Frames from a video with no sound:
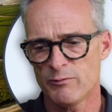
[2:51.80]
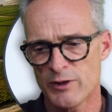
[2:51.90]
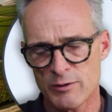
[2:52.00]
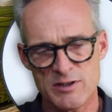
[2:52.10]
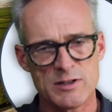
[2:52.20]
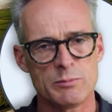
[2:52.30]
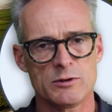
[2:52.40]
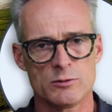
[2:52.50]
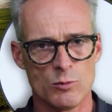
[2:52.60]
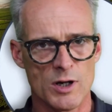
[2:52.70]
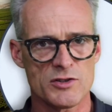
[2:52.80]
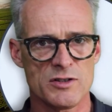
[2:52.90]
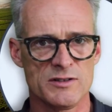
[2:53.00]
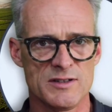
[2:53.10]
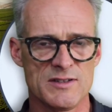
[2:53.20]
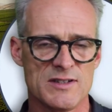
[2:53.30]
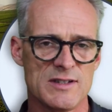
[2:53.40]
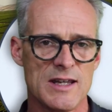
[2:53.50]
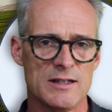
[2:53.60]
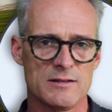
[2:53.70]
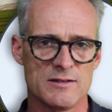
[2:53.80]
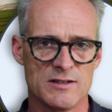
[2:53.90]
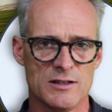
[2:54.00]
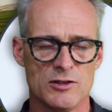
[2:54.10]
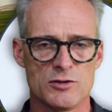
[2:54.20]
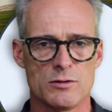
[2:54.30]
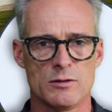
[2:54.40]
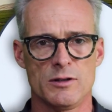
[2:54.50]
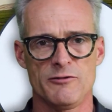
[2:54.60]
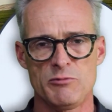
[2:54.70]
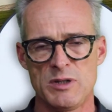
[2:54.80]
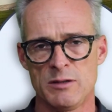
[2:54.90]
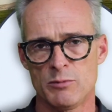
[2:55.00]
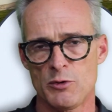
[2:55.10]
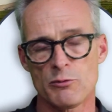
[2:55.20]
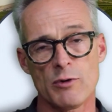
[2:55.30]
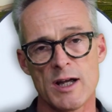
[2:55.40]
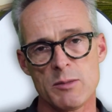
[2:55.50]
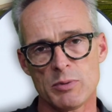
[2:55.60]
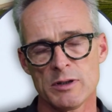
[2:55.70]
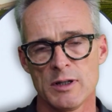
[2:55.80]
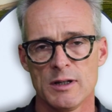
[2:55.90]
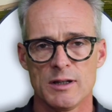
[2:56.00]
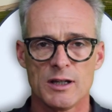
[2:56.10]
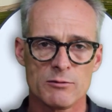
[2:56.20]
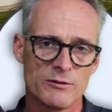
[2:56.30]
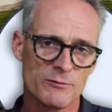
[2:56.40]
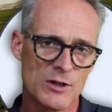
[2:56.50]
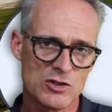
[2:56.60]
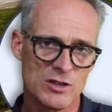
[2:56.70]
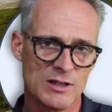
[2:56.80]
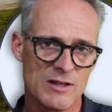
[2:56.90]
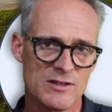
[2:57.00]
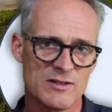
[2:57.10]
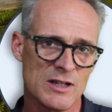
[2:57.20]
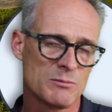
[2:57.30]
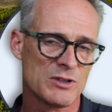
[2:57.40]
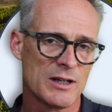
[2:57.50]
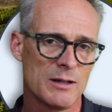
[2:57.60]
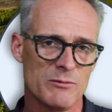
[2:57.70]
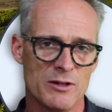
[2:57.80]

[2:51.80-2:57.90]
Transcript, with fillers: very typical Washington state signature of being both ripe and refreshing at the same time.